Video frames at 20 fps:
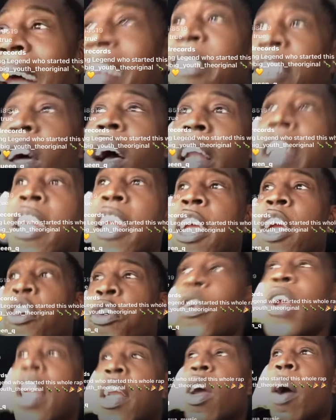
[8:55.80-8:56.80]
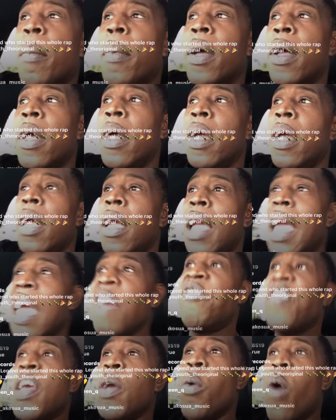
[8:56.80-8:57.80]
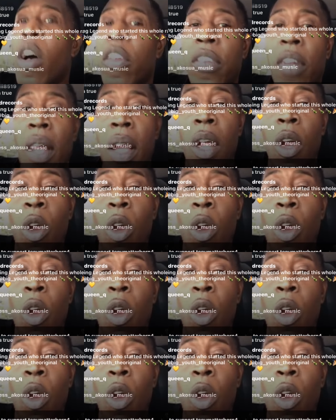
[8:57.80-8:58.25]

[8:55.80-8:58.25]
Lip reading: dancehall in your cranium. If he was